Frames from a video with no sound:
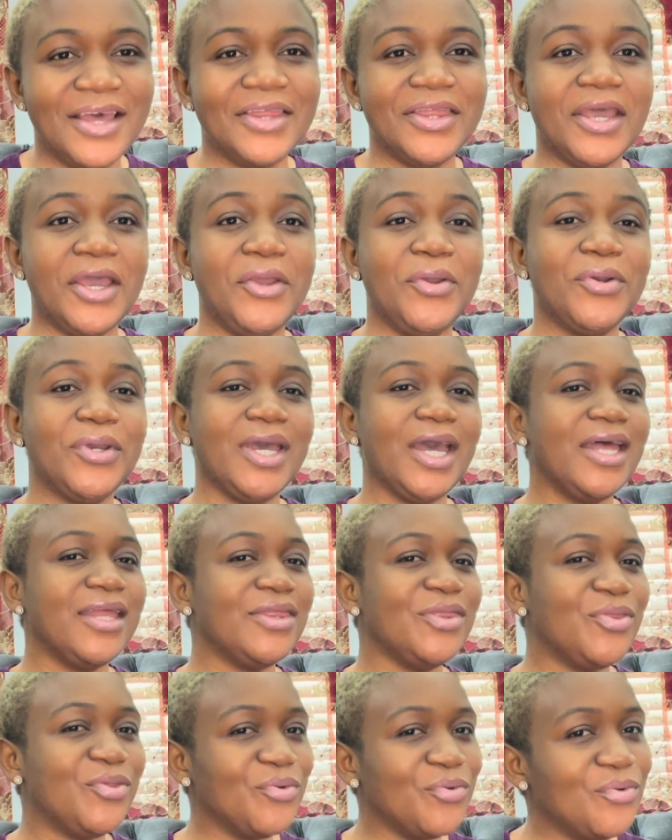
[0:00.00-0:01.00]
that you
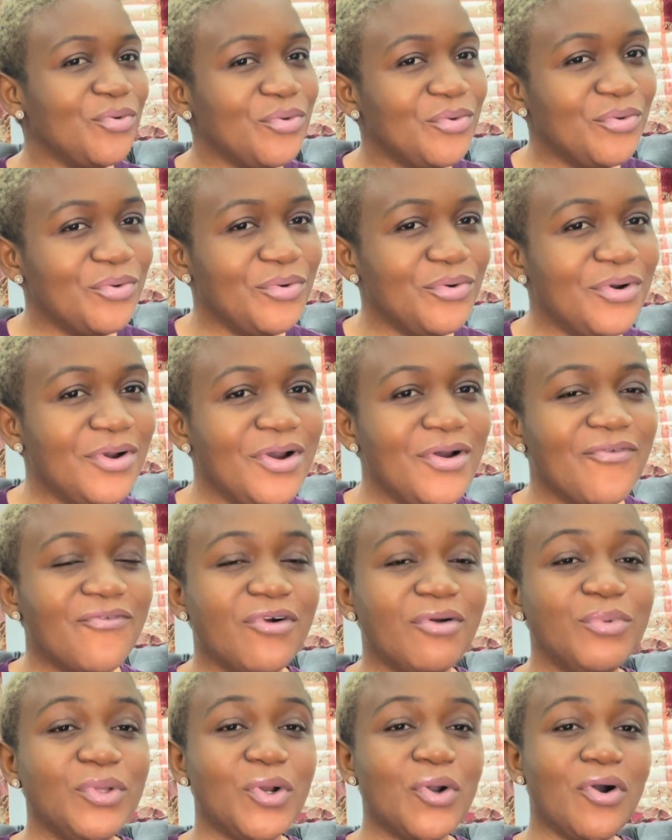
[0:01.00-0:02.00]
can do
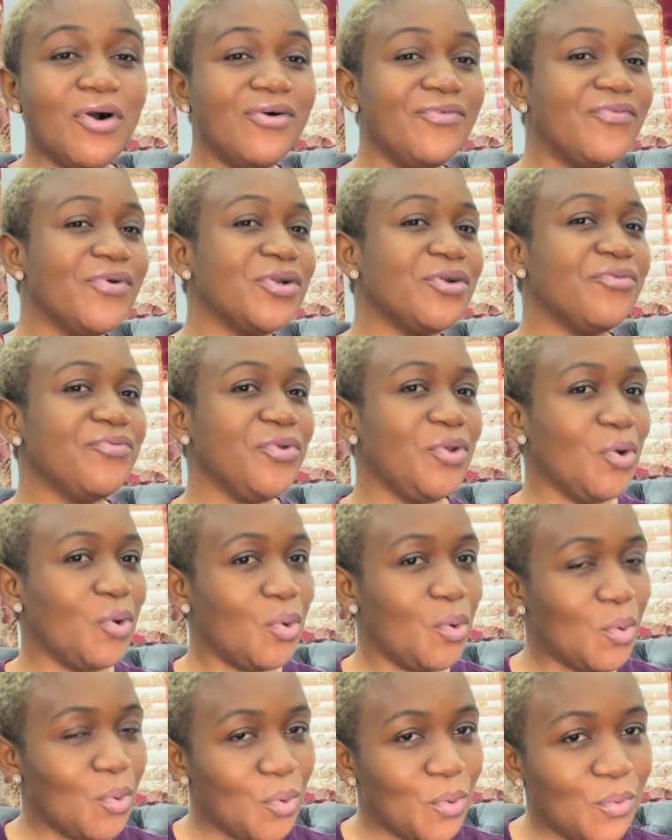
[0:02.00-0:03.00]
from the comfort of your
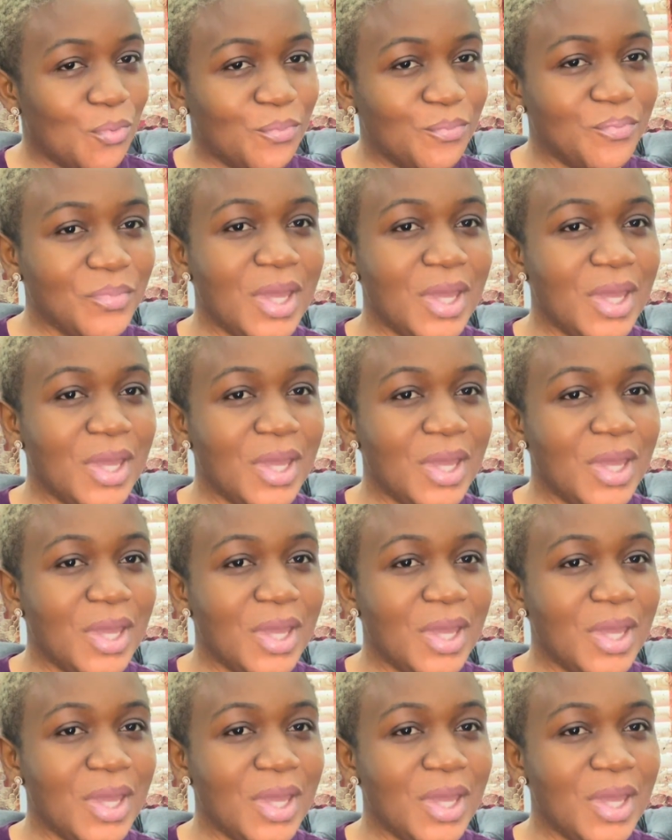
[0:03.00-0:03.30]
home,